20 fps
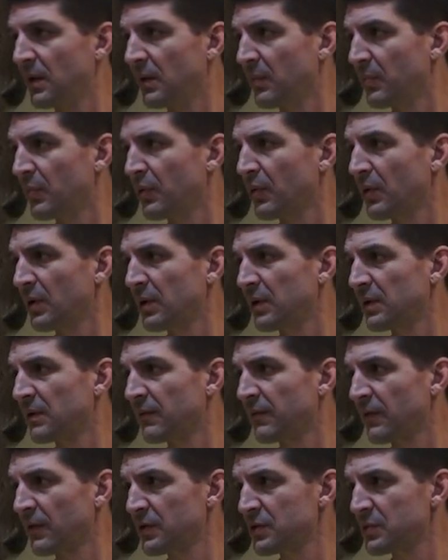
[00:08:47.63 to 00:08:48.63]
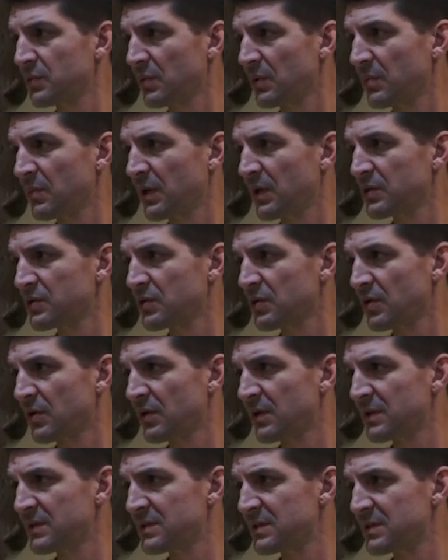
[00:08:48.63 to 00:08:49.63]
and put it, first you want to make sure
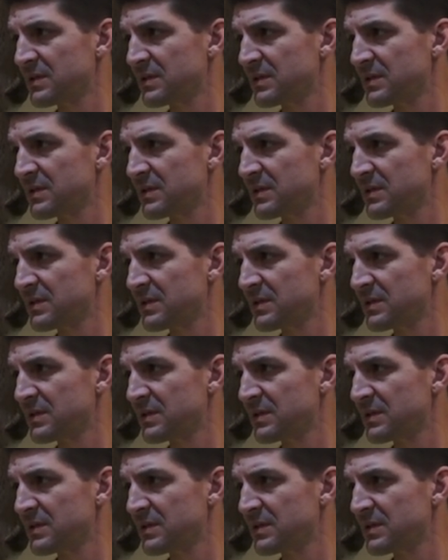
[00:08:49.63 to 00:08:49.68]
this